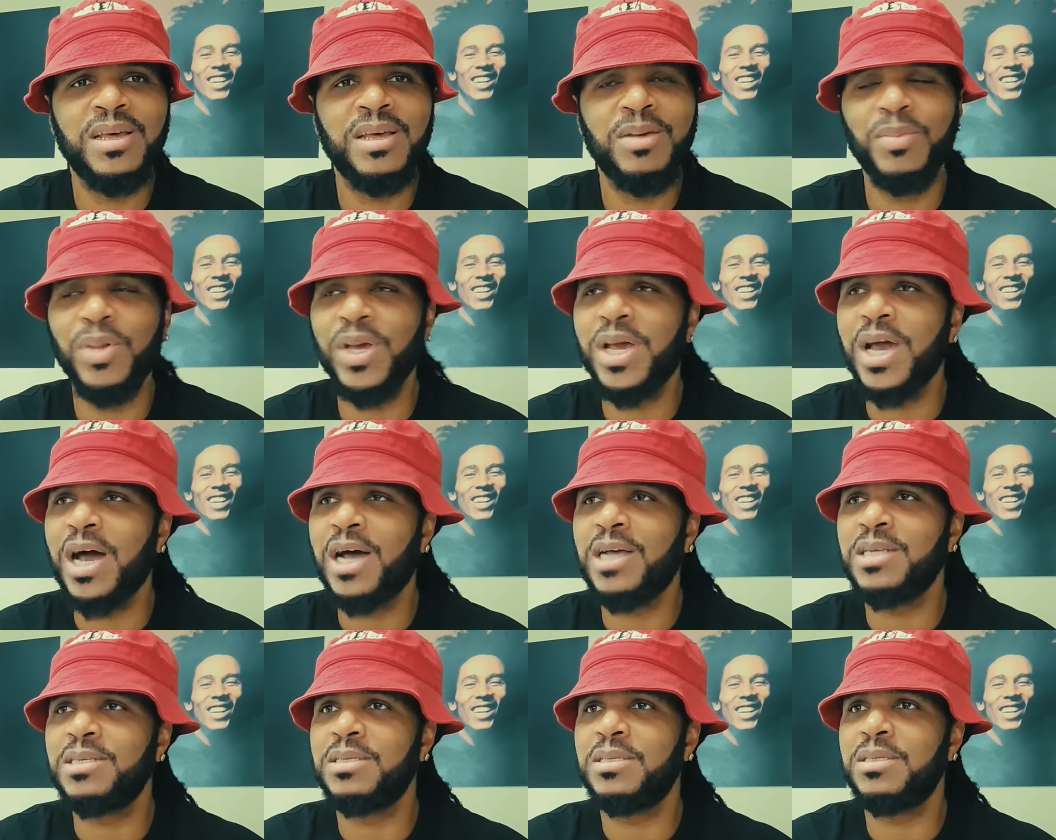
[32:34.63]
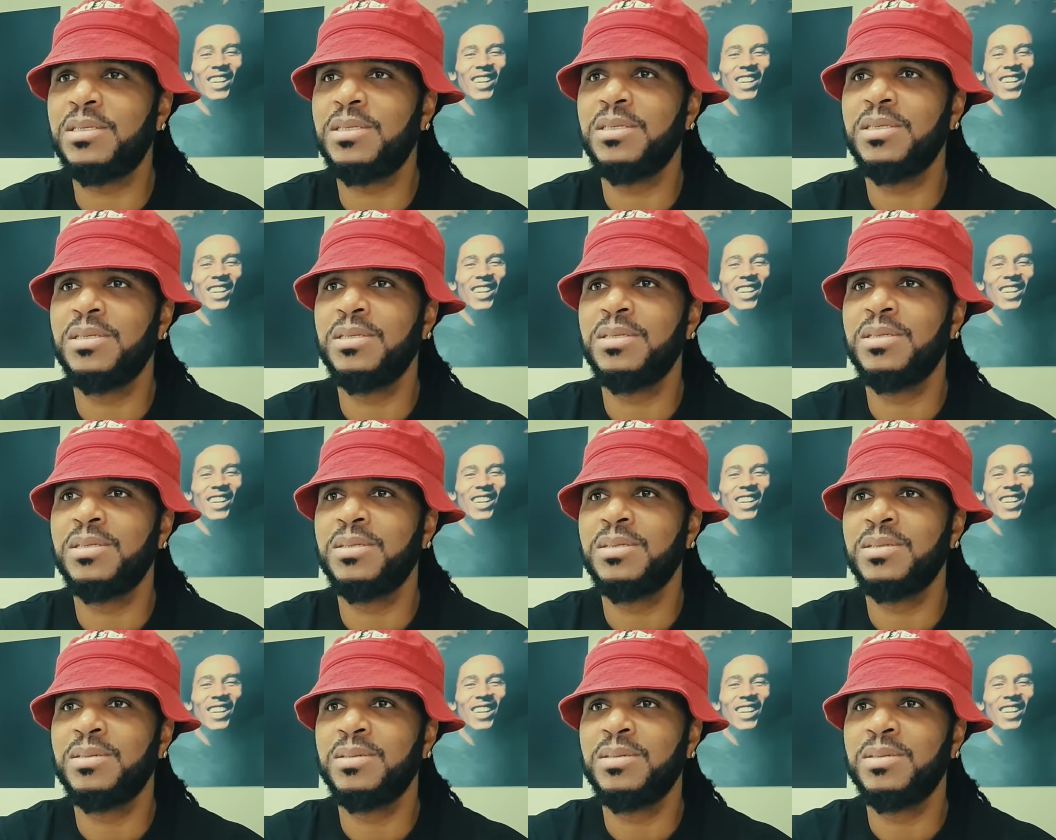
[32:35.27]
Speaker 1: Because
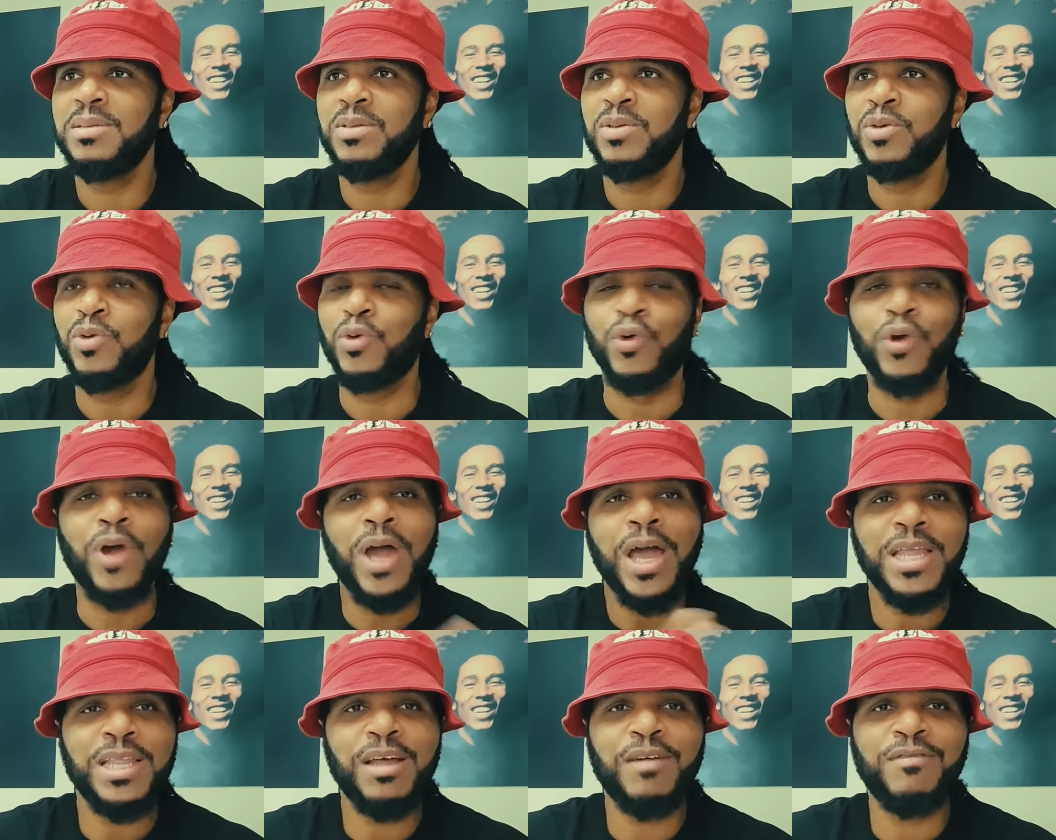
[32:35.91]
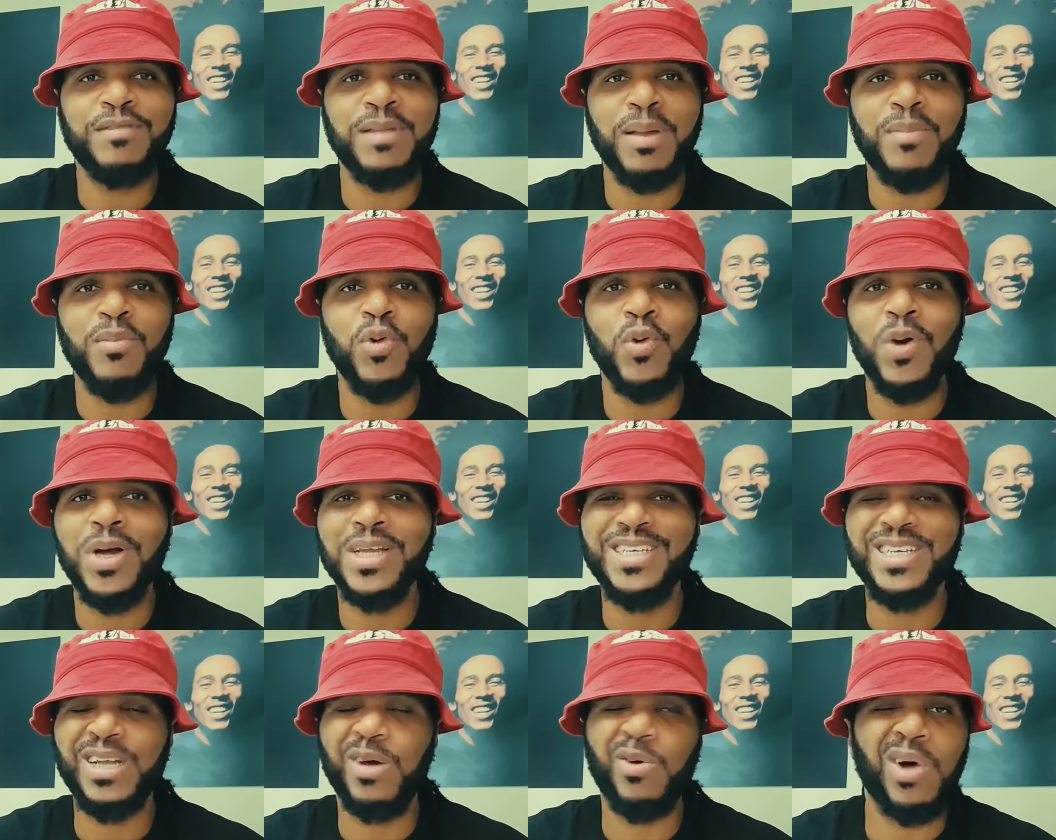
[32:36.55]
right after me
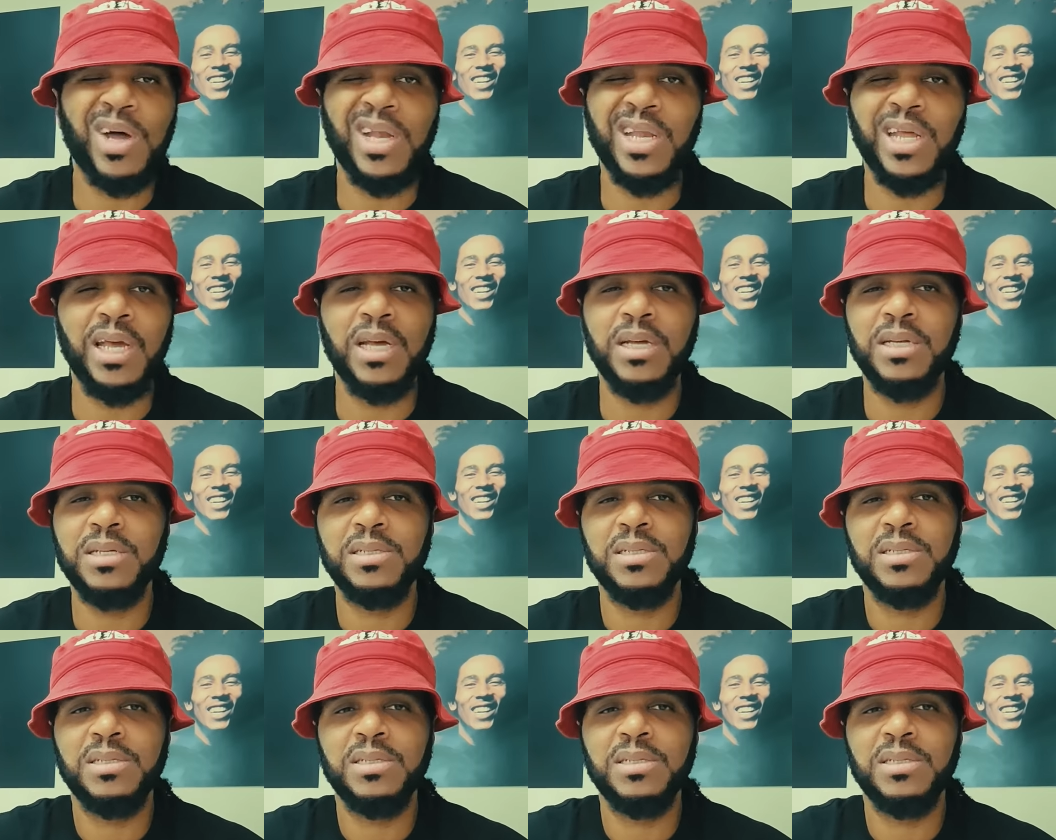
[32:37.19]
watch the one here,